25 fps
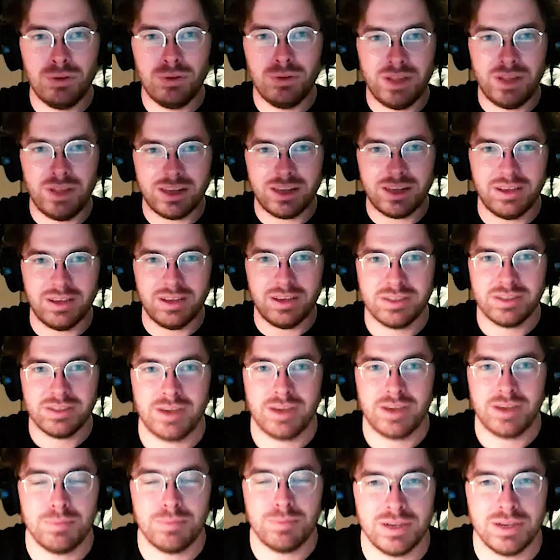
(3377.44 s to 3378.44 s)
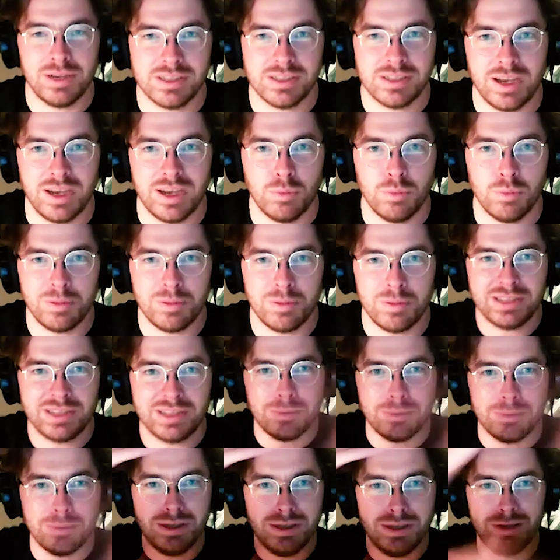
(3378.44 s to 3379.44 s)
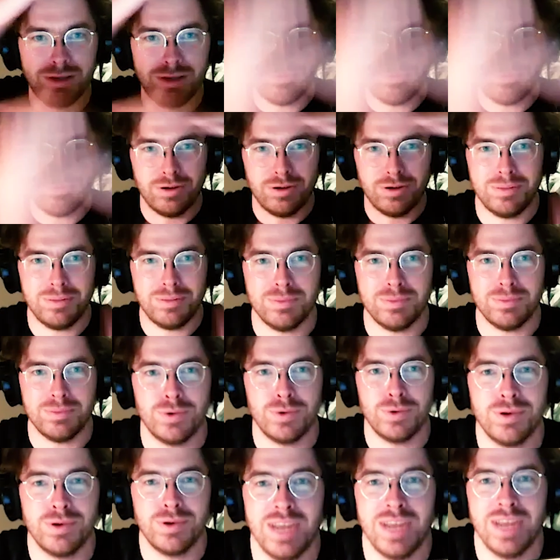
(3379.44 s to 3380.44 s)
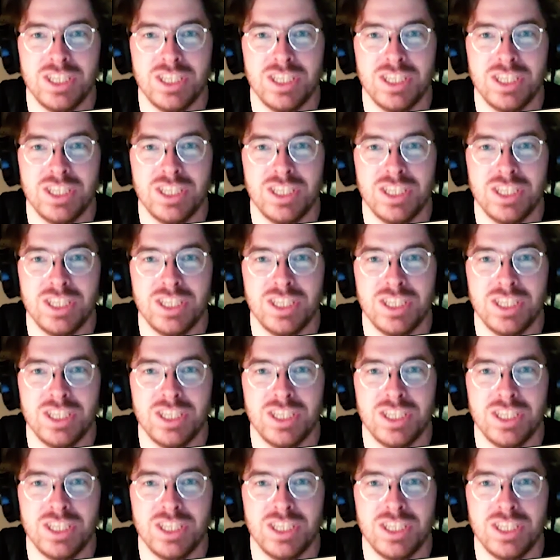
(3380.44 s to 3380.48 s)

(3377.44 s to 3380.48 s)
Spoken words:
like a side by side. What about something different, a bit more